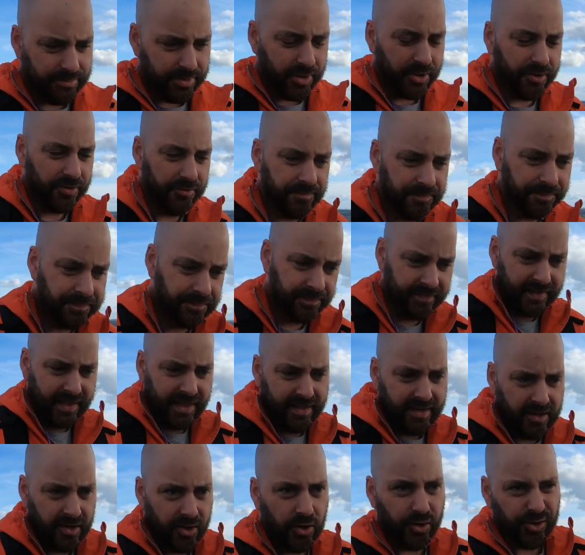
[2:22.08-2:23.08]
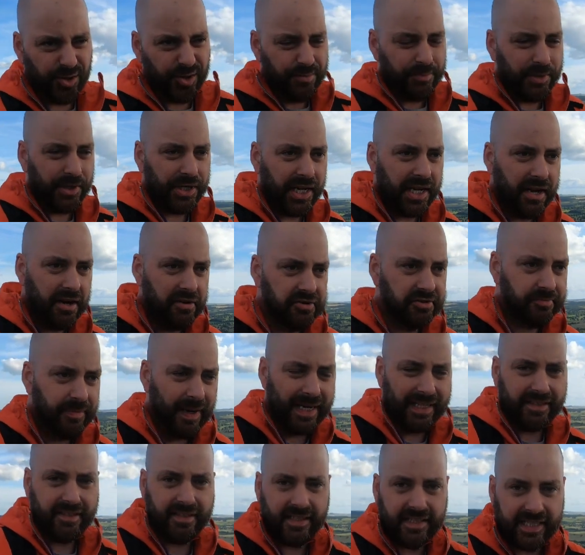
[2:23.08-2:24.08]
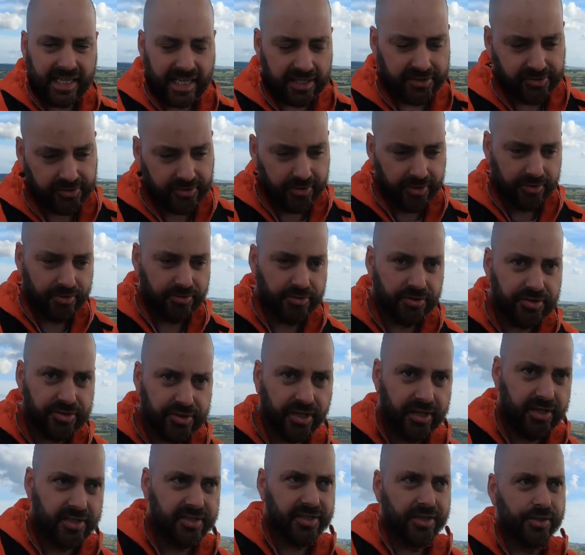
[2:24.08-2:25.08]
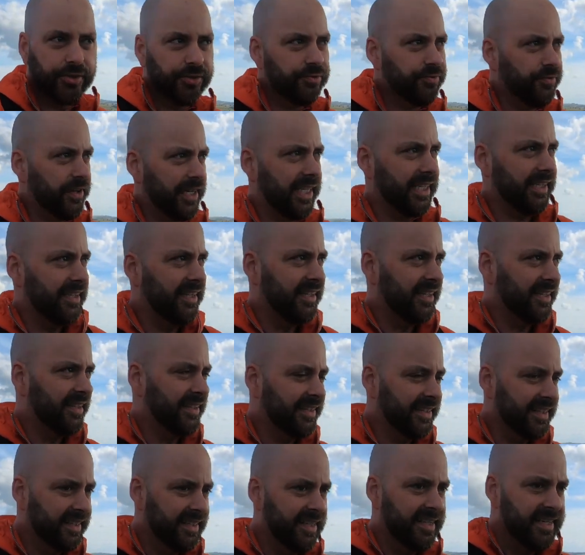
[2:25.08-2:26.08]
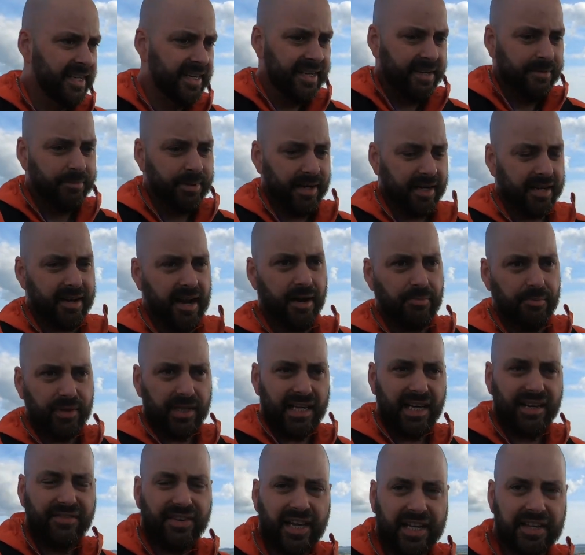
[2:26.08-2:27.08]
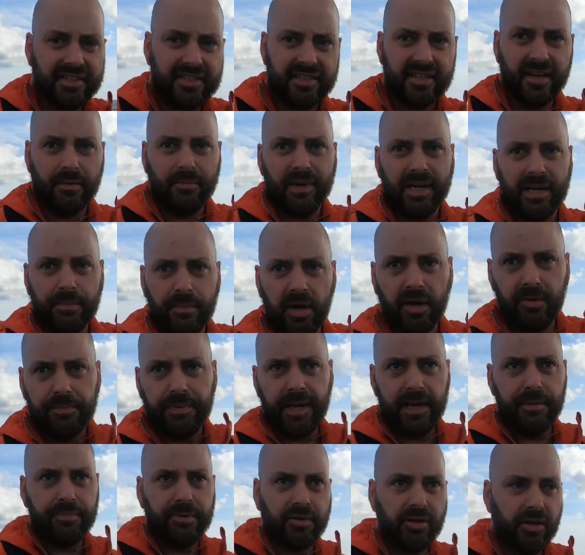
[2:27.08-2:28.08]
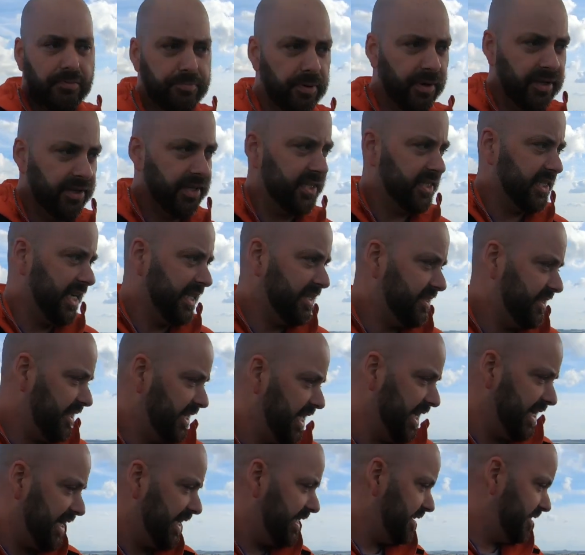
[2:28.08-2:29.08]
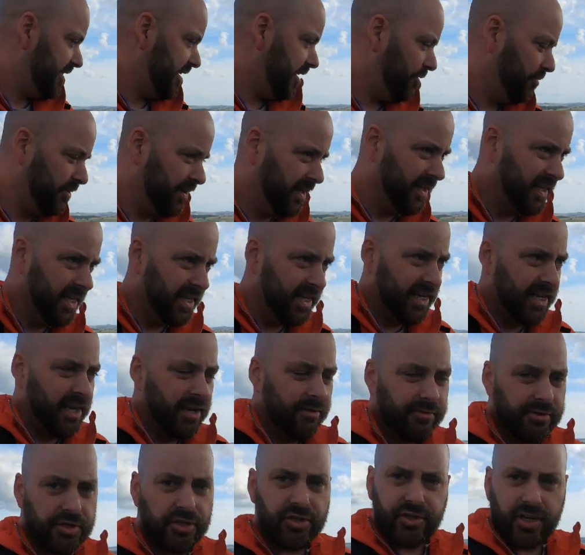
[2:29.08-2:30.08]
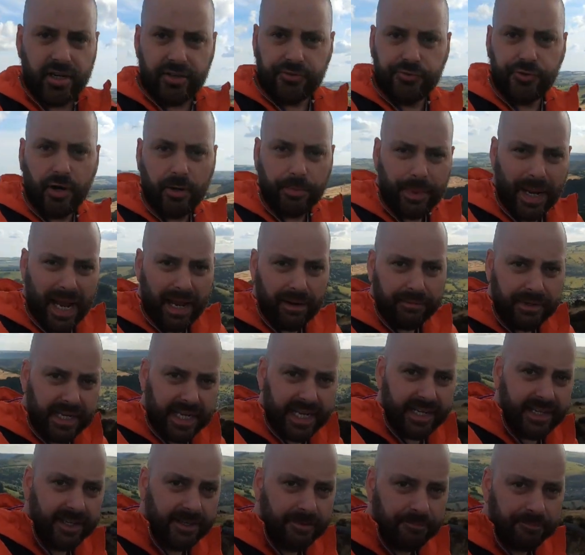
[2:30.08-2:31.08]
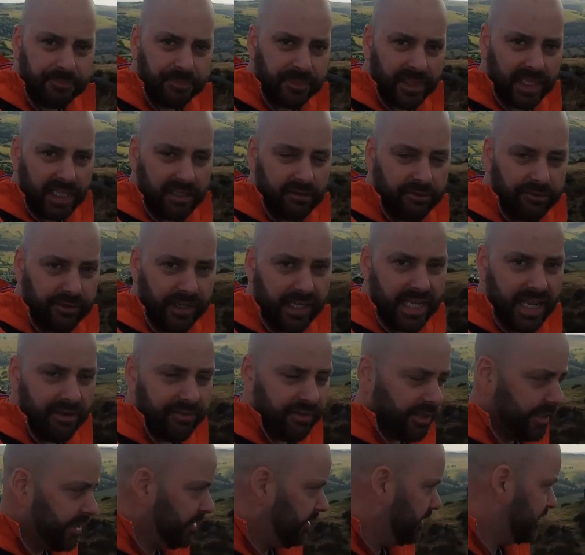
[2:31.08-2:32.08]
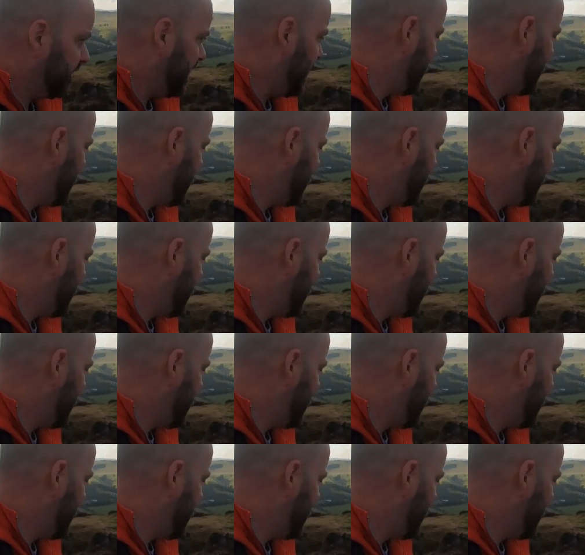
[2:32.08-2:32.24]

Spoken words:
but all the money goes back to the National Trust, so it's a good thing. But I can't believe that there's not many more people up on this edge tonight, so we're just going to drop down here, let Freddie have a little